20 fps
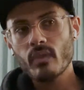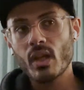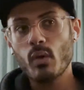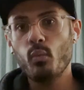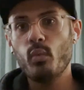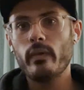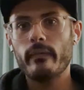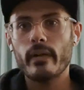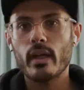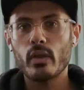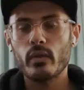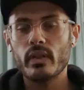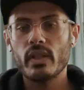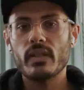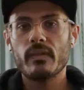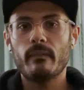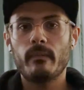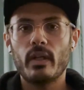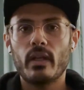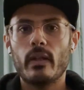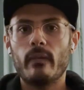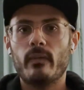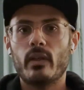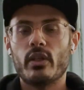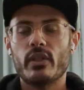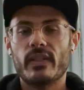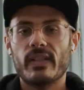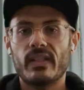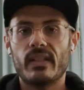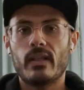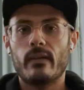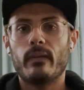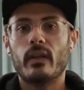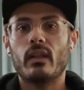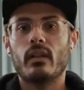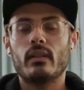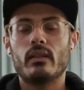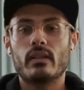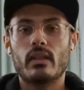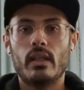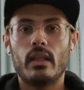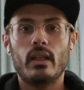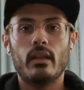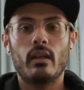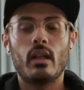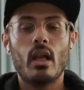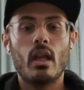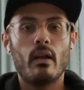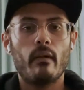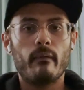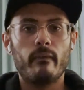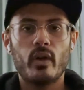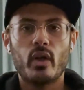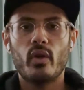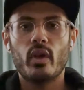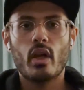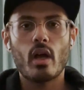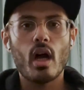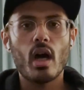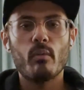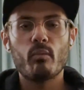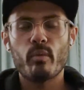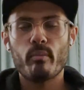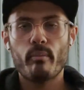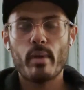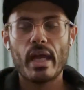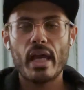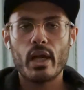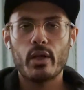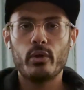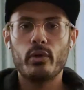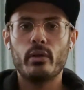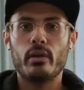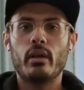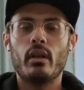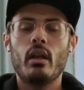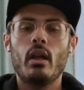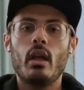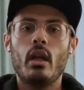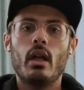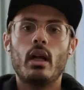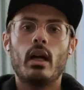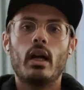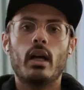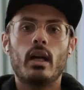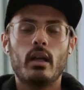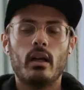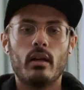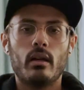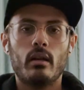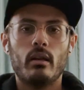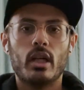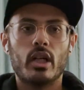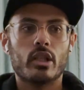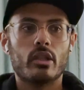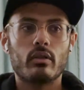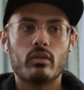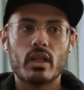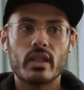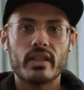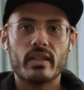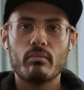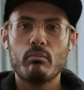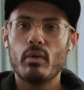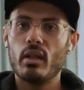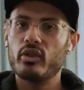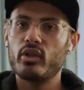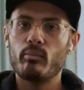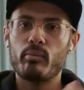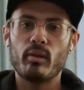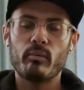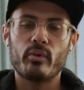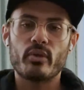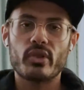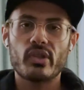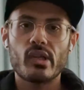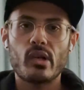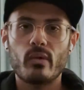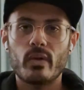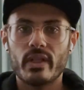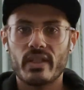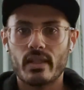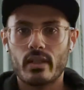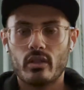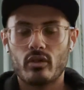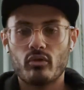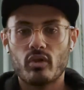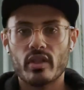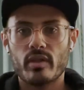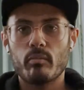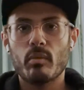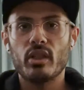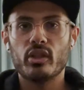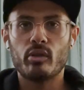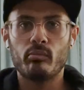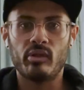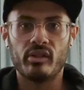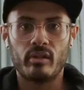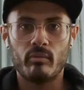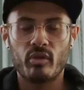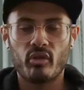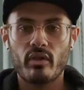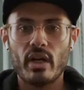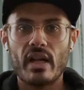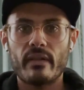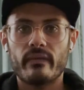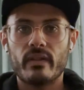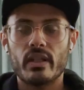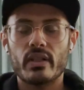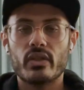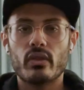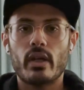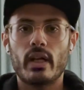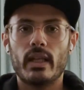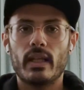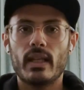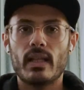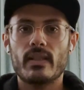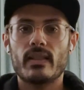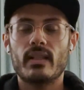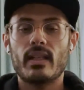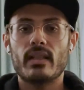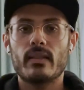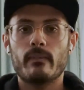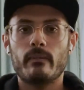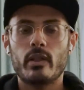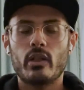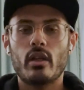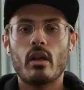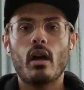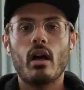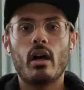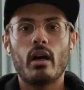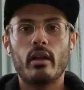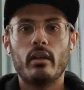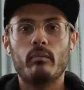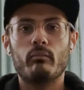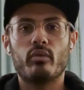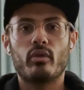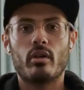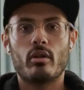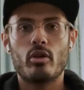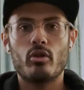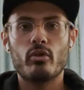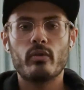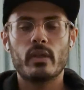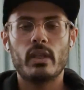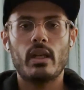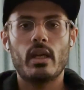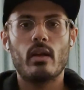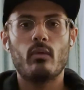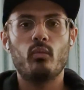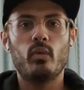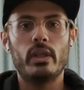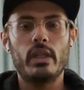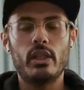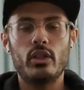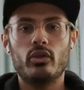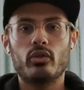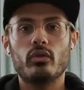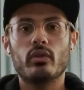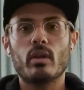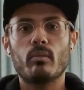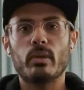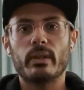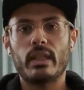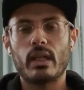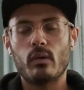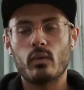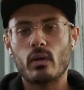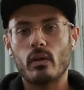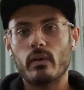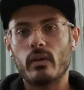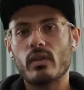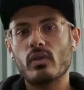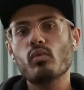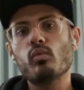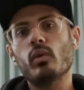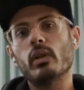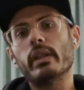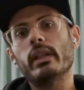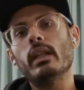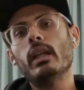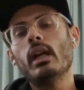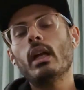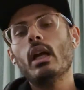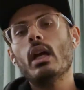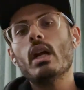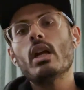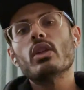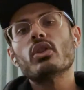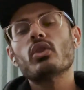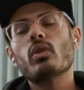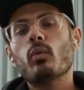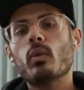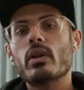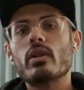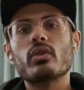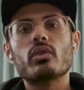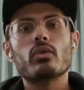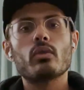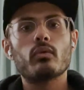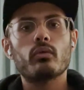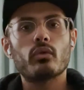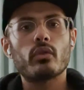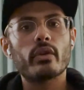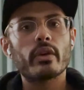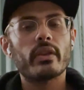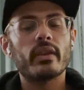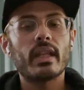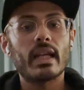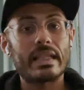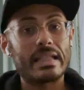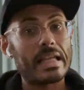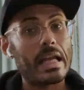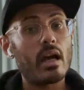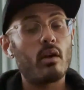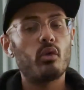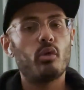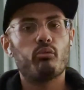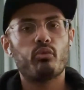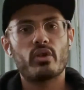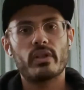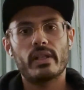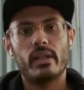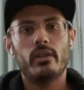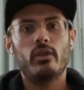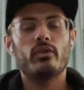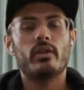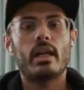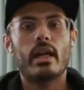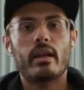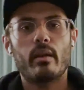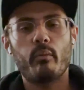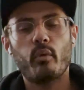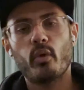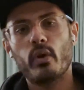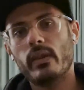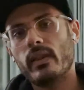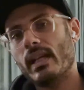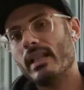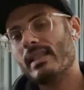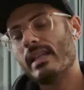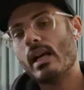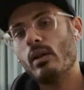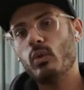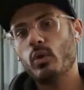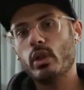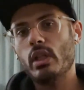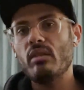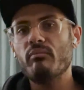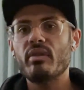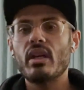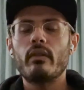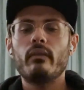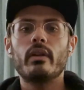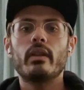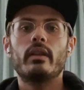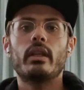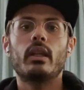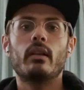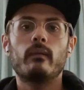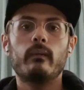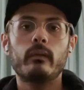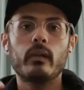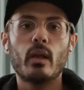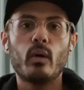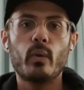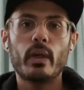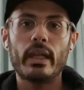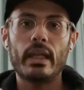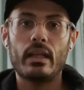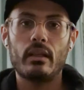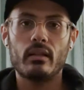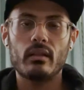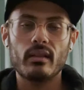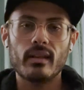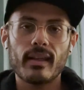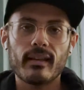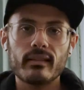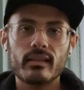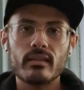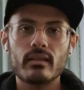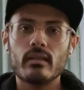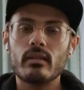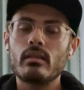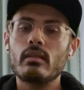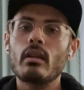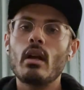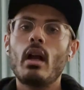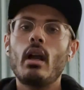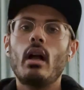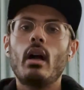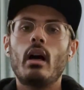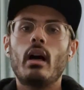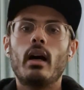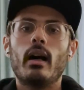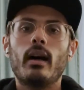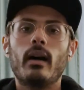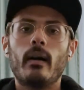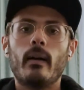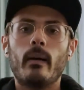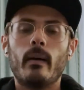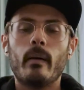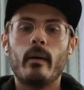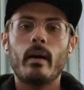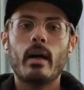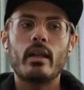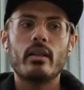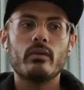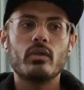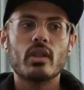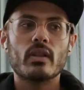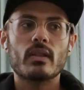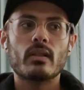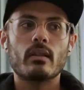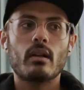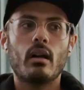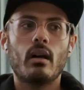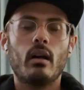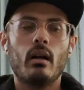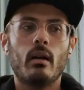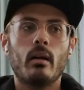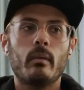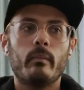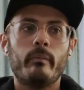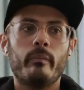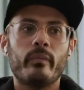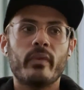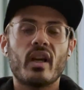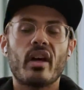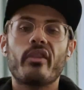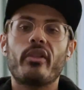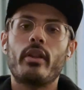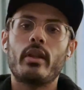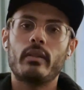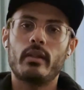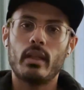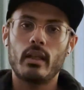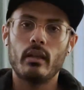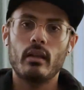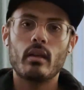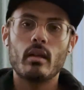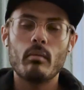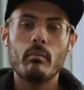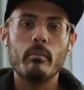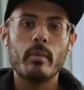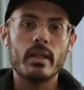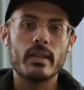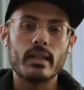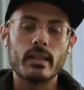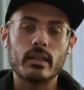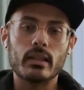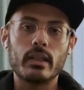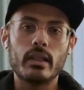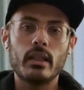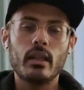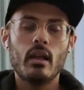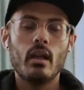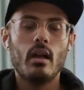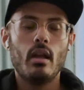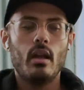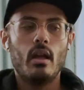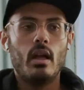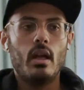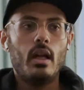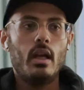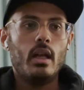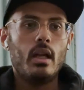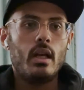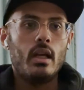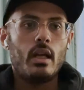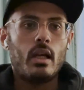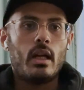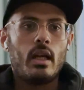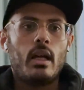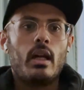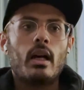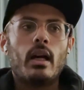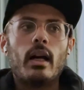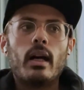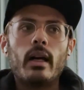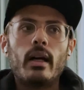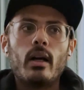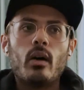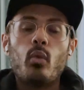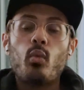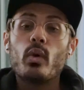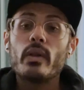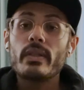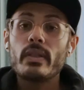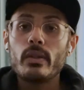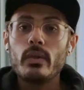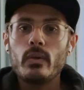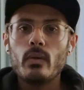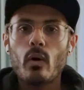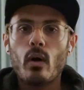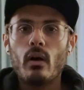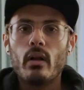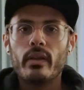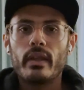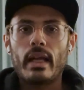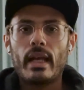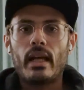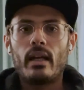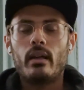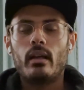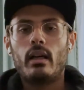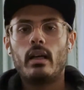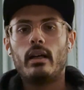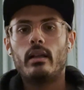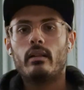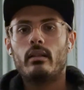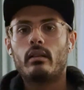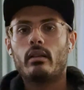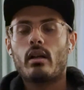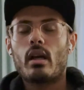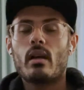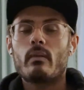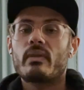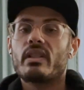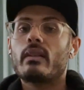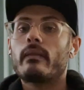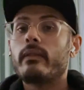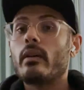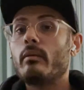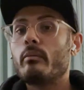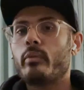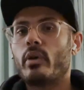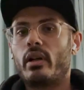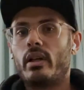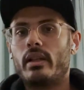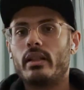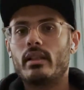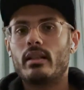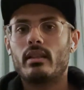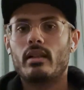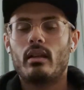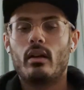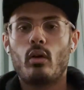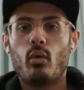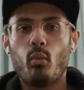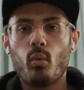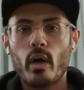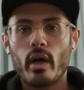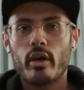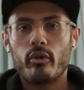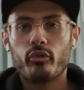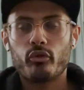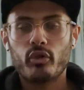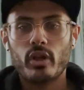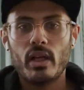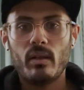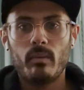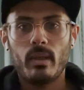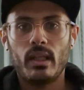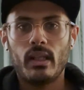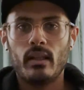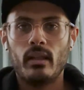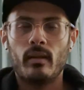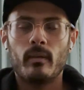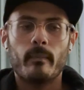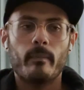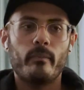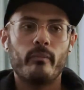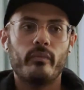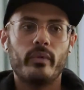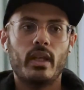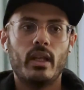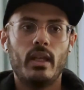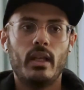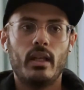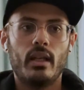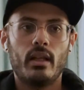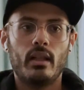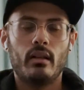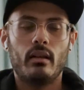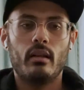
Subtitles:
we found this very, very significant and very common pattern across multiple personas and across multiple demographics. So I guess that's very high in priority and we need to double down on this one. So on and so forth. That's how you present your data point. That's how you keep everything flowing and connected and just authentic, basically. Once you do all that, comes the fun part, wireframing and